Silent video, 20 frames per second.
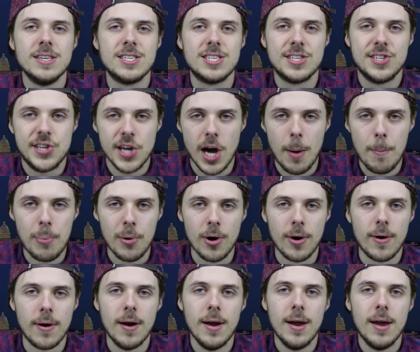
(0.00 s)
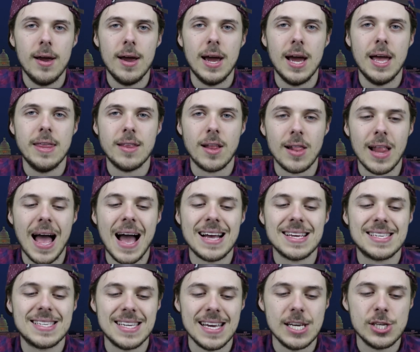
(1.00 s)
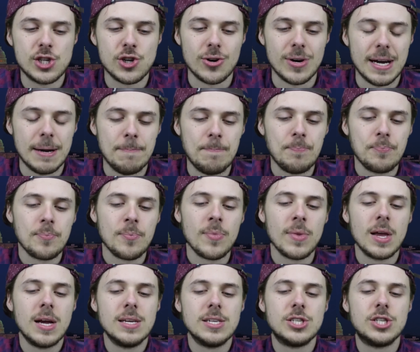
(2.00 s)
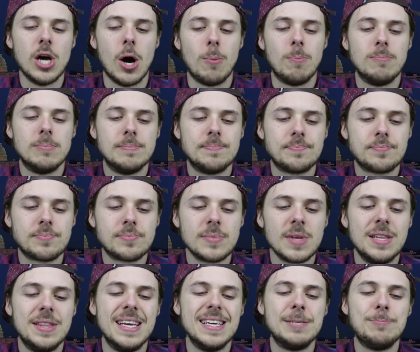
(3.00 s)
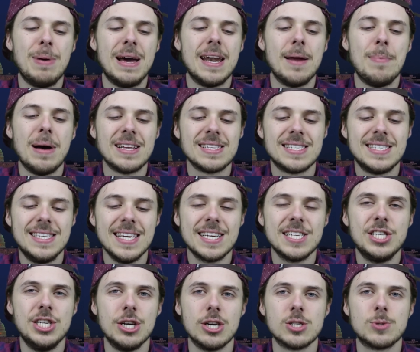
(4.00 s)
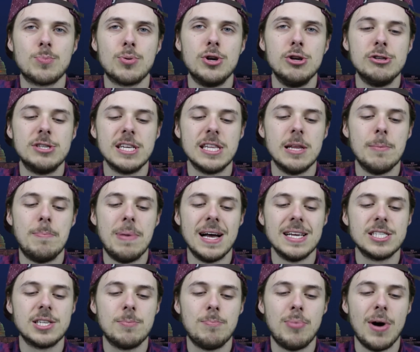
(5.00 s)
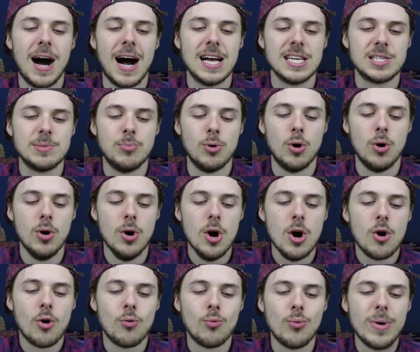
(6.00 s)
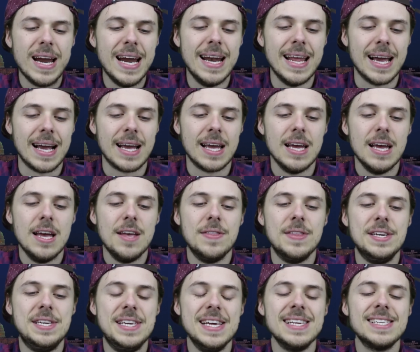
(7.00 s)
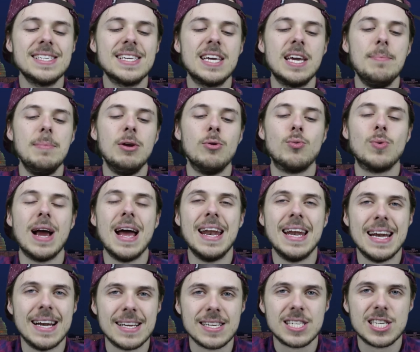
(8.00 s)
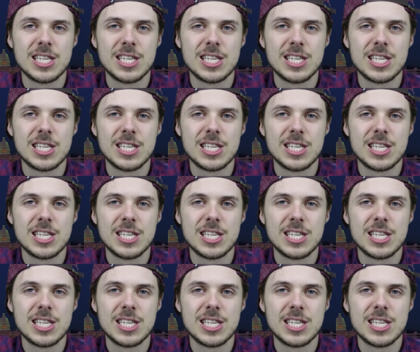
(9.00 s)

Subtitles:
stumper in the last century. So, they spent about 6 years producing the best possible reading. The disk can be read in a